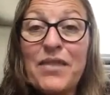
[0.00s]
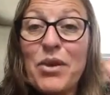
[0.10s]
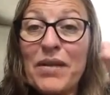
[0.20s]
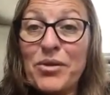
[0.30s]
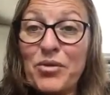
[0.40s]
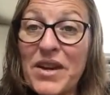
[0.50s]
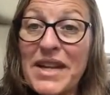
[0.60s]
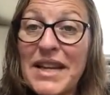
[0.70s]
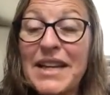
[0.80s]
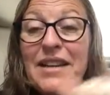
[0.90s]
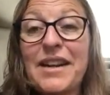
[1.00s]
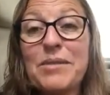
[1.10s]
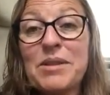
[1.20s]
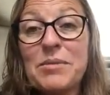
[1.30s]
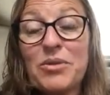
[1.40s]
If you haven't already, click
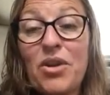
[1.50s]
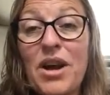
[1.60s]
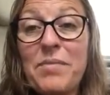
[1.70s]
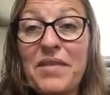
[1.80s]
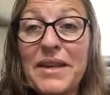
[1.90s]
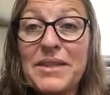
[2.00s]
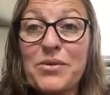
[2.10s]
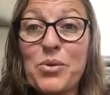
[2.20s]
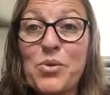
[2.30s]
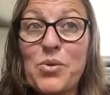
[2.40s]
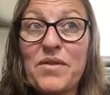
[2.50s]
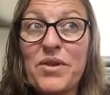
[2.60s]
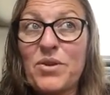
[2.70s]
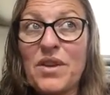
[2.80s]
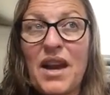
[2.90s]
like and subscribe. Thanks to all
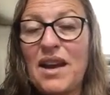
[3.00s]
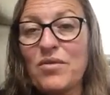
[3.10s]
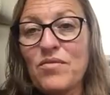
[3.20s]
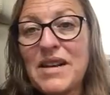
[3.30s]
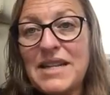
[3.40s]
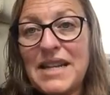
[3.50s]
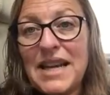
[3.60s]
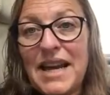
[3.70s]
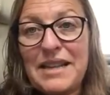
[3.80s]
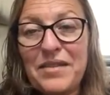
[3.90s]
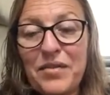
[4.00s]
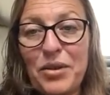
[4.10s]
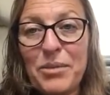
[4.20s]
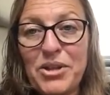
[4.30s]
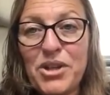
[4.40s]
of you that have already and that
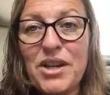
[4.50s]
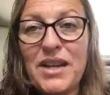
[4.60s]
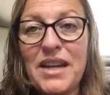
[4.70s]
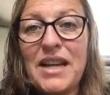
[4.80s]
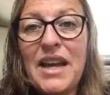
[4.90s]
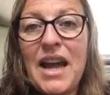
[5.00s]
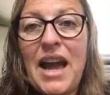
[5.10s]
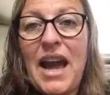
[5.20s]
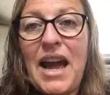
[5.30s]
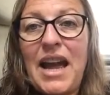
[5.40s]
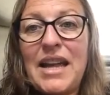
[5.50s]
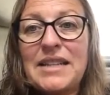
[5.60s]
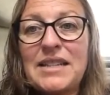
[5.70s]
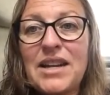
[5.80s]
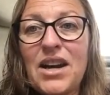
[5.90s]
follow my journey,
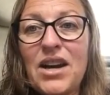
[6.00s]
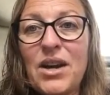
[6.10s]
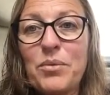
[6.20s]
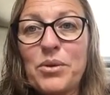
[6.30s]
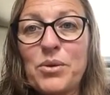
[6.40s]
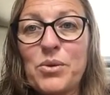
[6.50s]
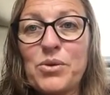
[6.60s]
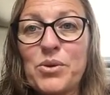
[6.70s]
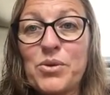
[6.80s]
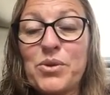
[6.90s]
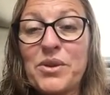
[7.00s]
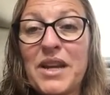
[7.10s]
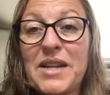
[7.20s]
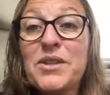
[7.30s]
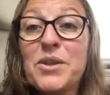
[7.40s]
and I will talk to you
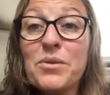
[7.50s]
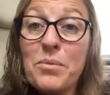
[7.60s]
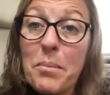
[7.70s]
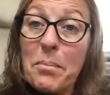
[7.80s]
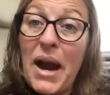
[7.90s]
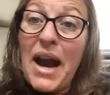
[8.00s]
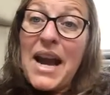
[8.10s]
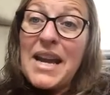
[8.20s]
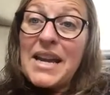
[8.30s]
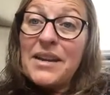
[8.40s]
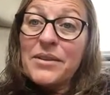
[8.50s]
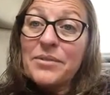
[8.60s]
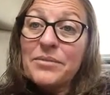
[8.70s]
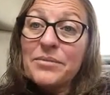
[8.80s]
again soon. Bye.